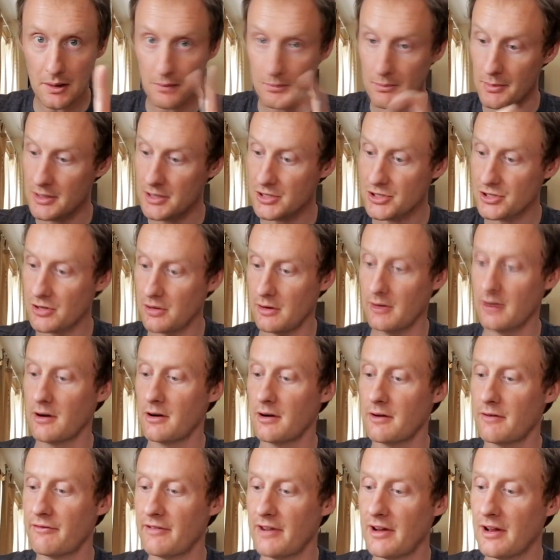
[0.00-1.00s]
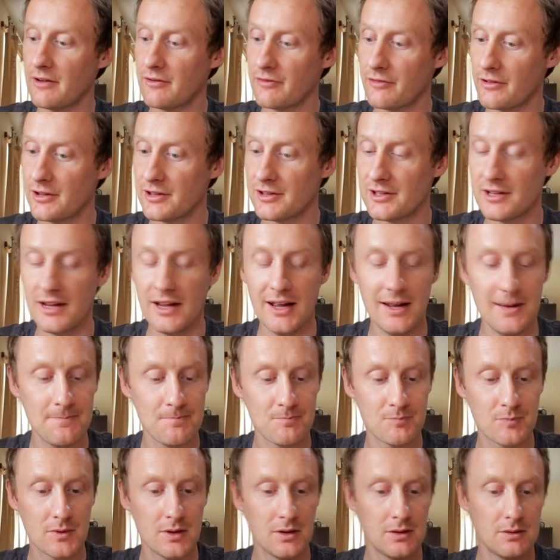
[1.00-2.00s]
Much shorter video for you
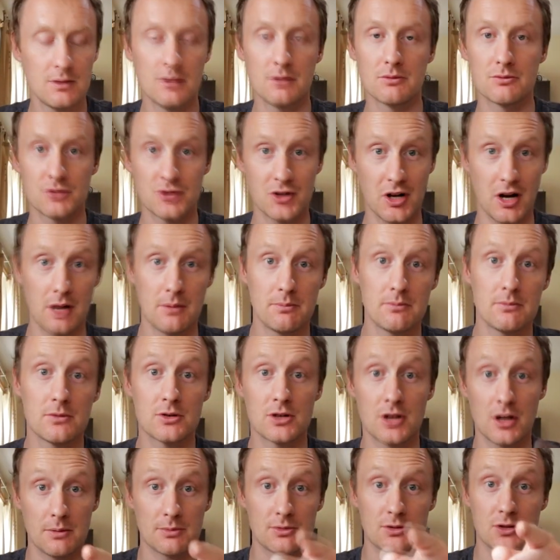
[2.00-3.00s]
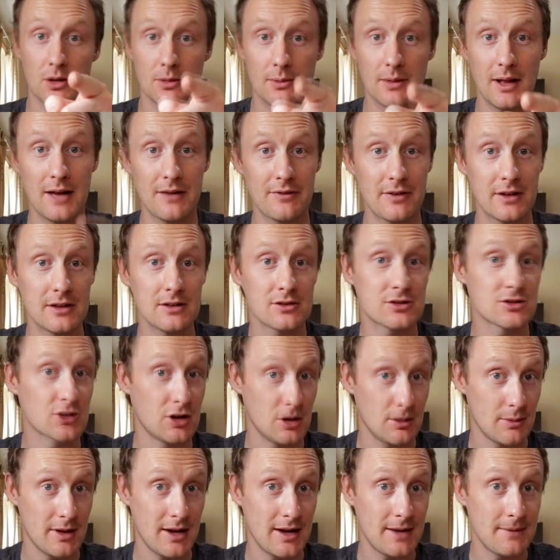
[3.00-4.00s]
today. Nope, shut up, stop laughing,
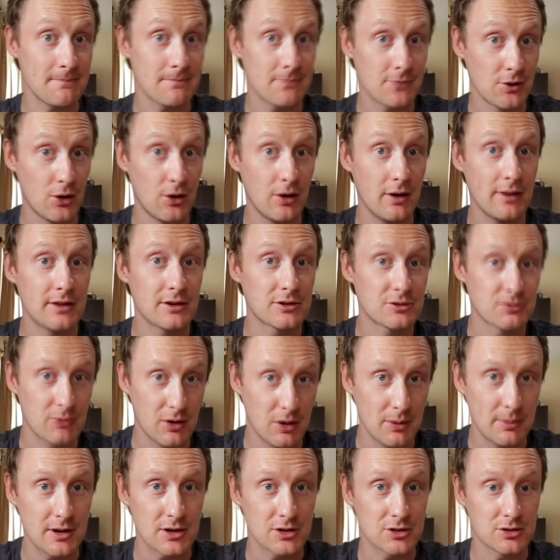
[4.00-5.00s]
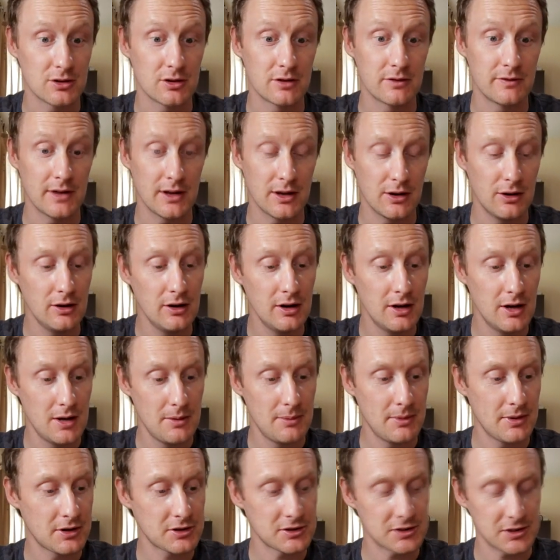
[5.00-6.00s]
stop that. No, this will be a shorter video
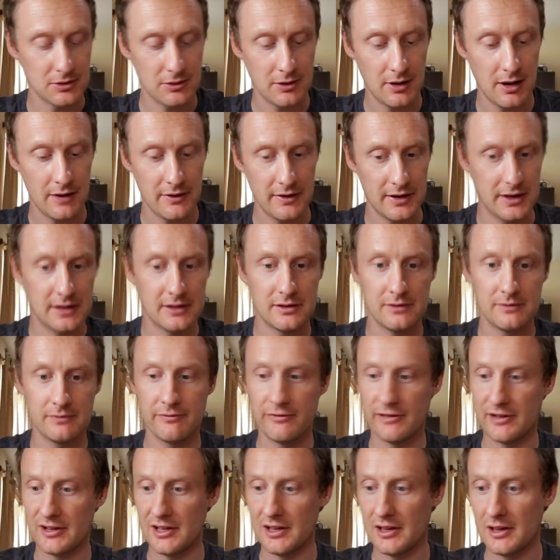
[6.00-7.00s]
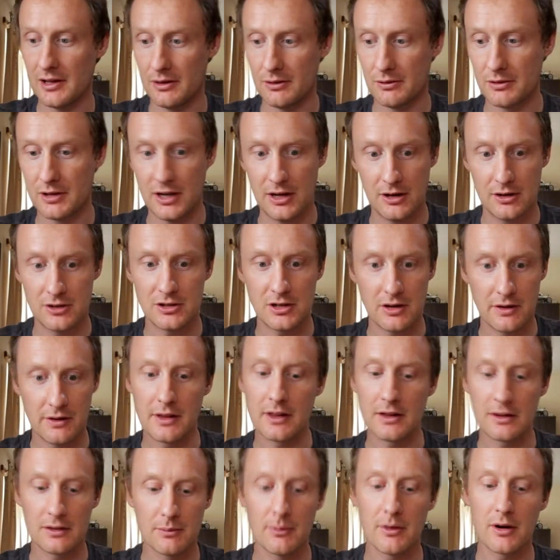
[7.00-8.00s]
because I don't have any fiddly little gears and
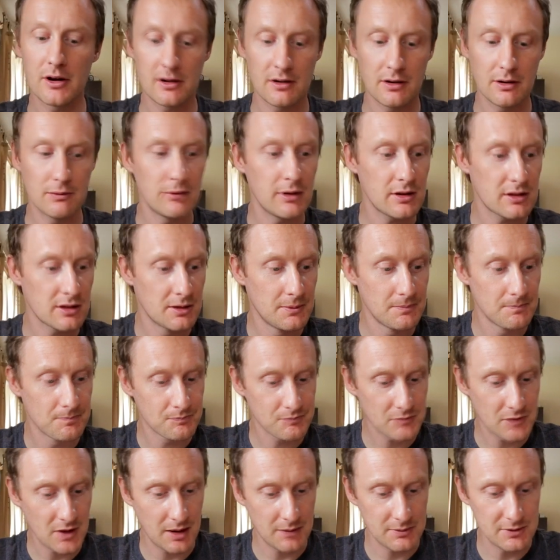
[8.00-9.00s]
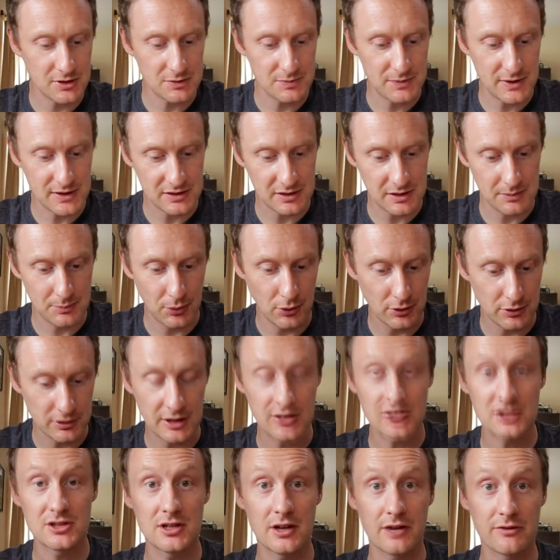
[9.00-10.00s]
everything to muck around with. I'm just basically
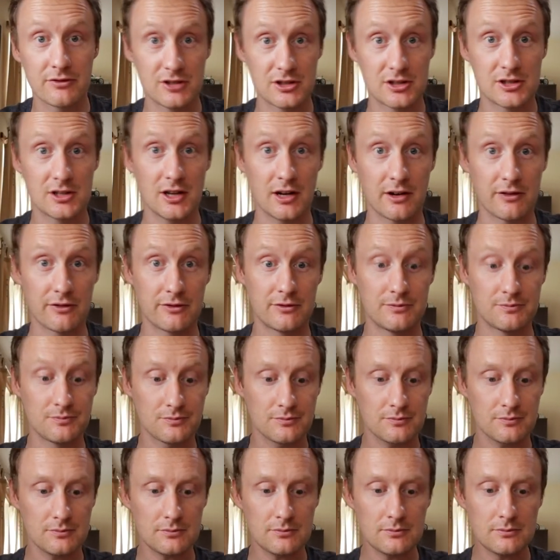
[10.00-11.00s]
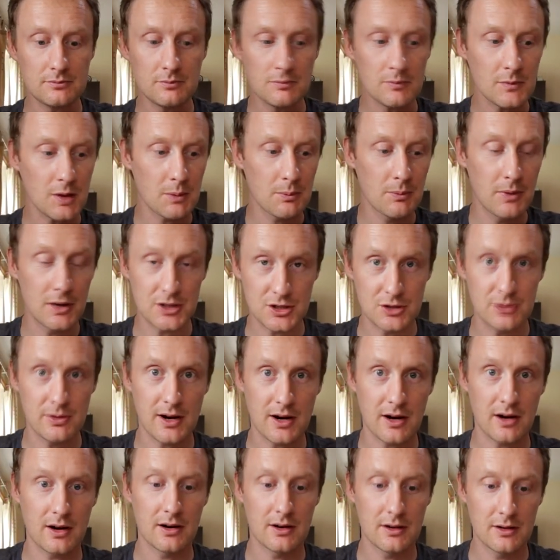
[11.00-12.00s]
bolting stuff to stuff. Much
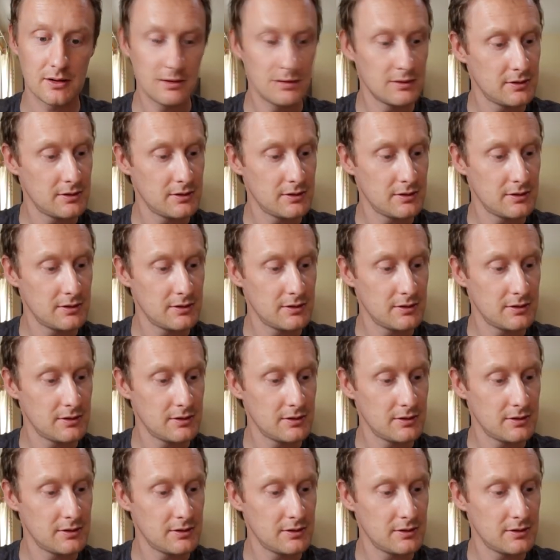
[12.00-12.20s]
quicker.